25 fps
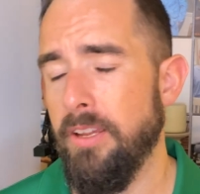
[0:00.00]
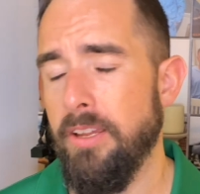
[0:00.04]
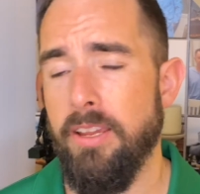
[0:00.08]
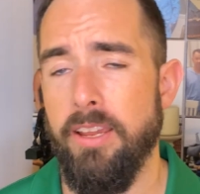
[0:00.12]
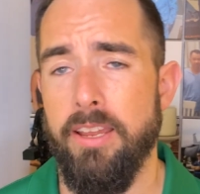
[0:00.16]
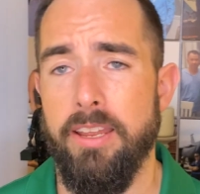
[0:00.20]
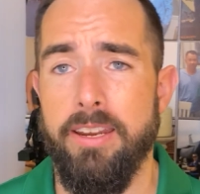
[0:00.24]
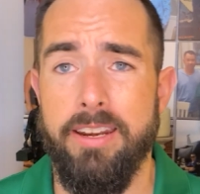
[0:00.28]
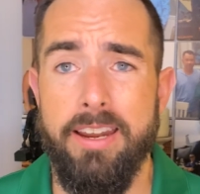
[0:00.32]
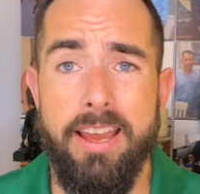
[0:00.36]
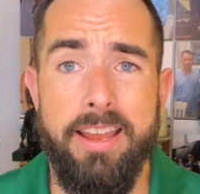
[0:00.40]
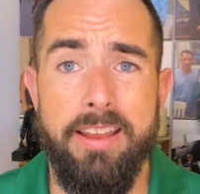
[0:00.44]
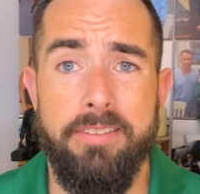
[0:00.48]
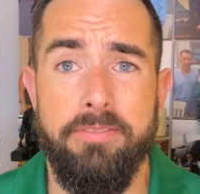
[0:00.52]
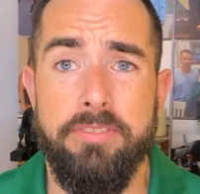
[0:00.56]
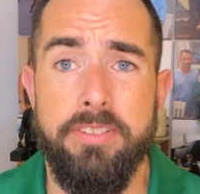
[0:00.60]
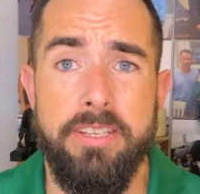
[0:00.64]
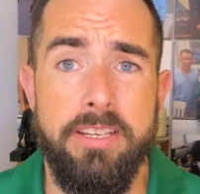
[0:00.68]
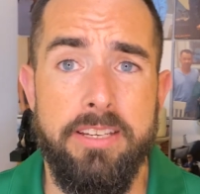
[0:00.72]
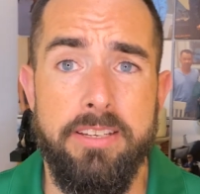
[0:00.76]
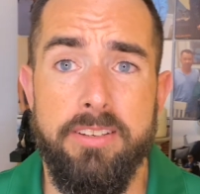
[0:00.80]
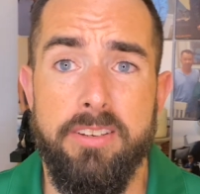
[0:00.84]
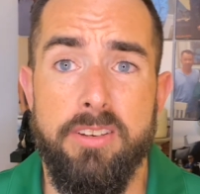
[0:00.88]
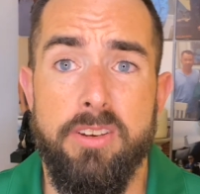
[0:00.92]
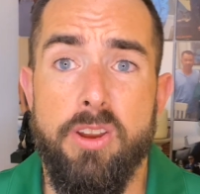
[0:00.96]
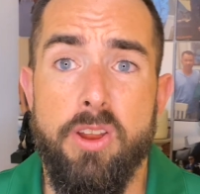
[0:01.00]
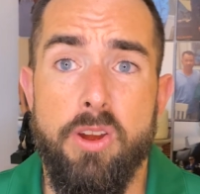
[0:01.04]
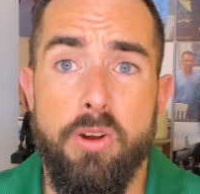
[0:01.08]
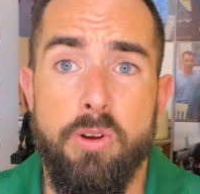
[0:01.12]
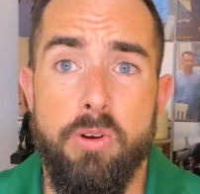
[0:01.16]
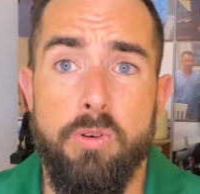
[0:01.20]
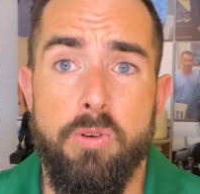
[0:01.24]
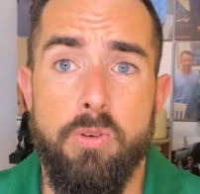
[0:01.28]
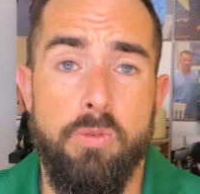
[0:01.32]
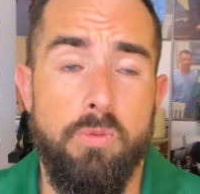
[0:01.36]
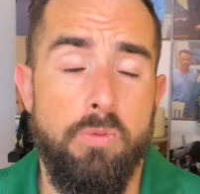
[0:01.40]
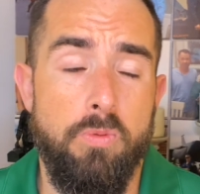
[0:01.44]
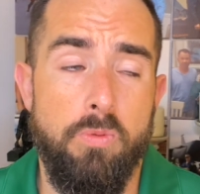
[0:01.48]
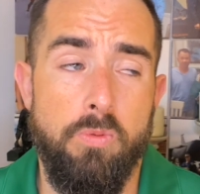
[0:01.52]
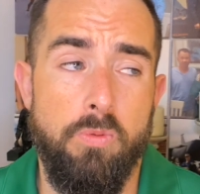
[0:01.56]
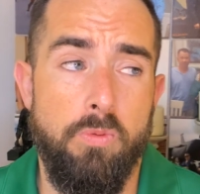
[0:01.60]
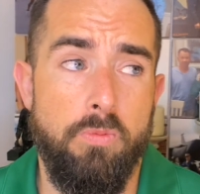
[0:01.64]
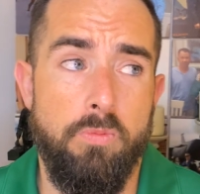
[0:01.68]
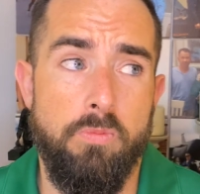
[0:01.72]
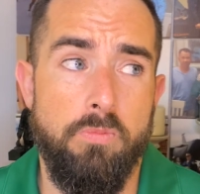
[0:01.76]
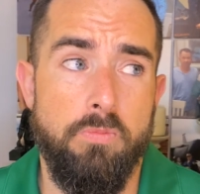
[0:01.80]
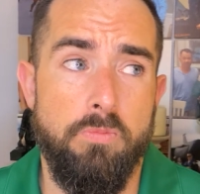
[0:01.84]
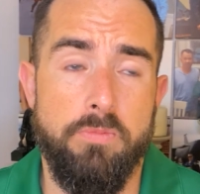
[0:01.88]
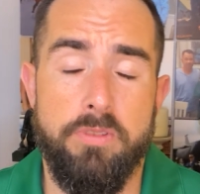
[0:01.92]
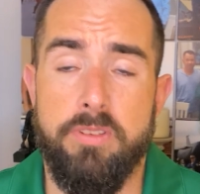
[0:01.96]
And I've seen no
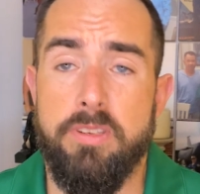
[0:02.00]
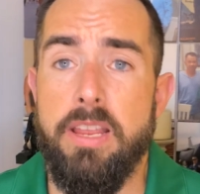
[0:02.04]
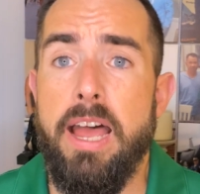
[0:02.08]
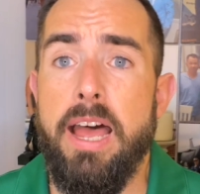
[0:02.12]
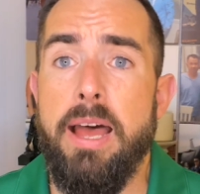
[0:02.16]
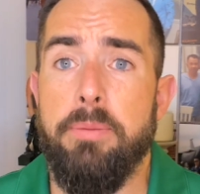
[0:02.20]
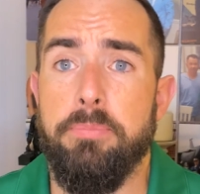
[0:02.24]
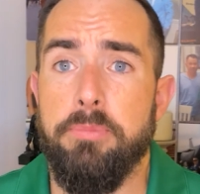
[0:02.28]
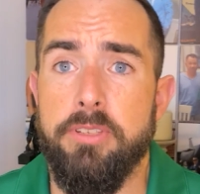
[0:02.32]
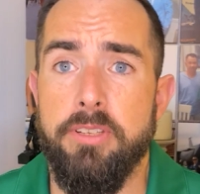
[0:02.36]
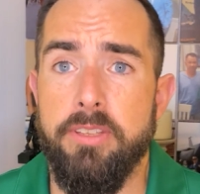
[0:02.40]
stop